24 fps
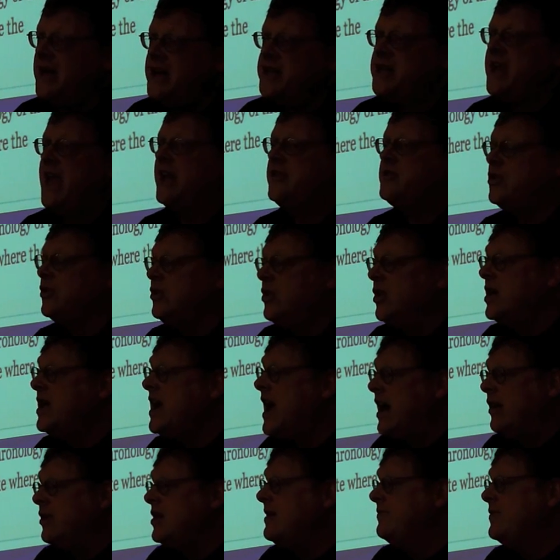it is cancel your
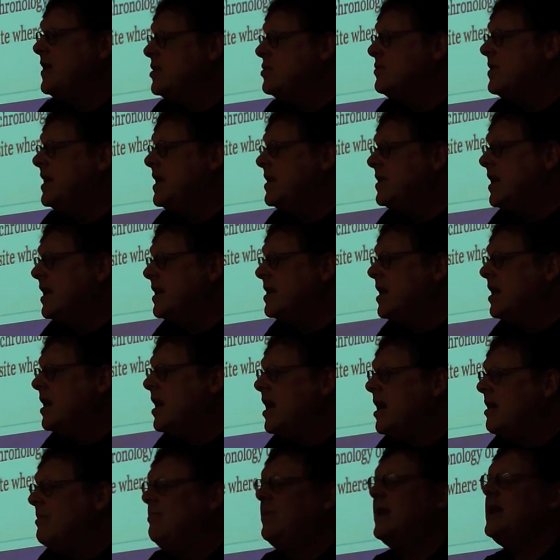account if they do anything.
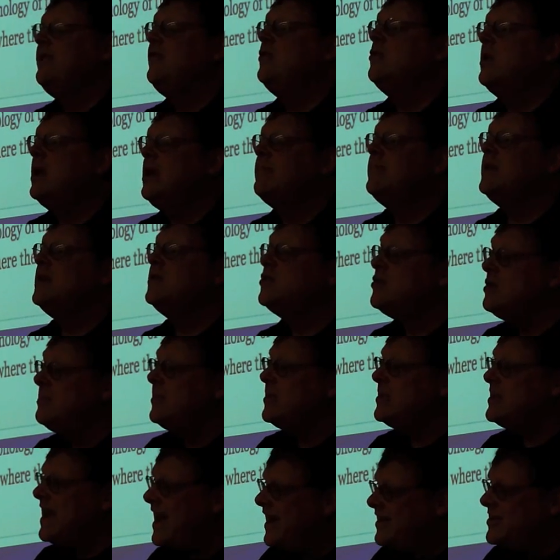But if you want to be super
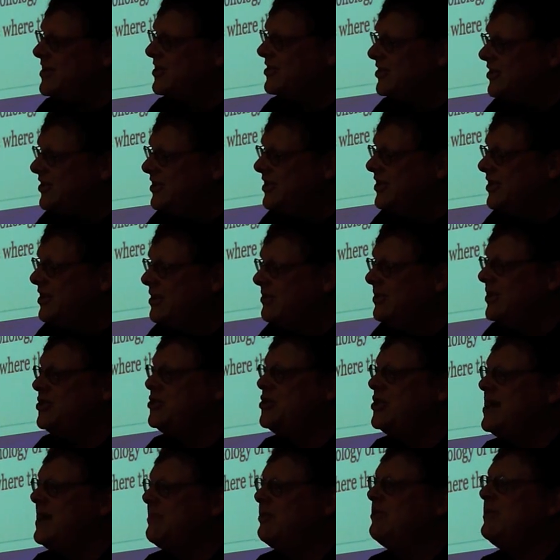technical, you really
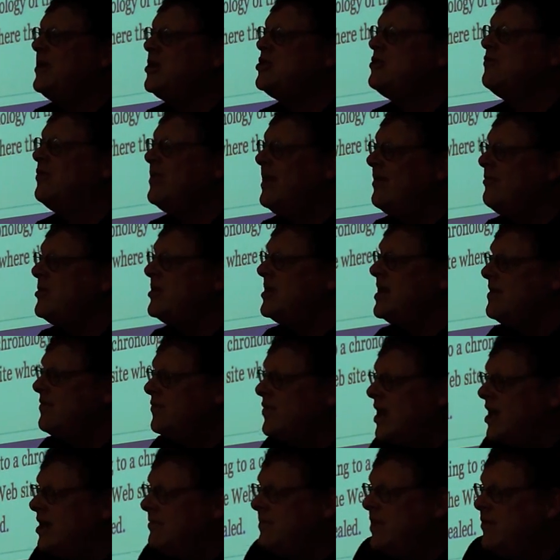should get permission for everybody
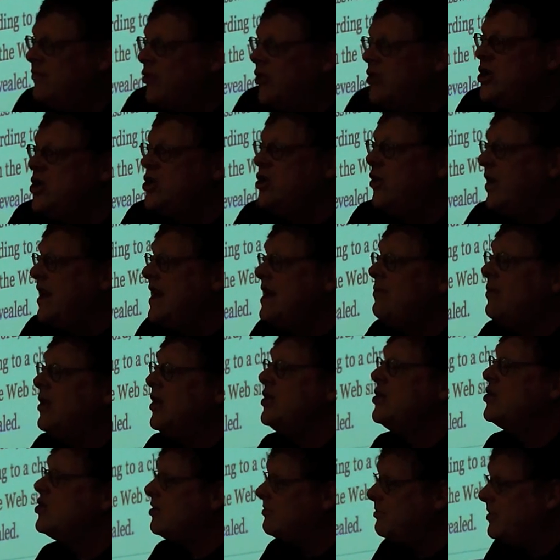involved before you go anywhere
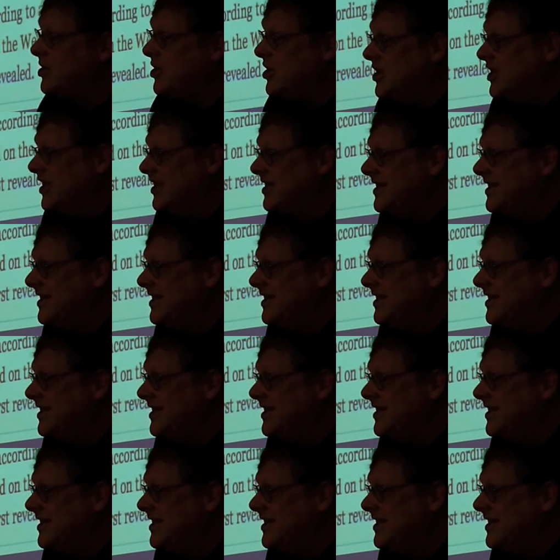you don't belong.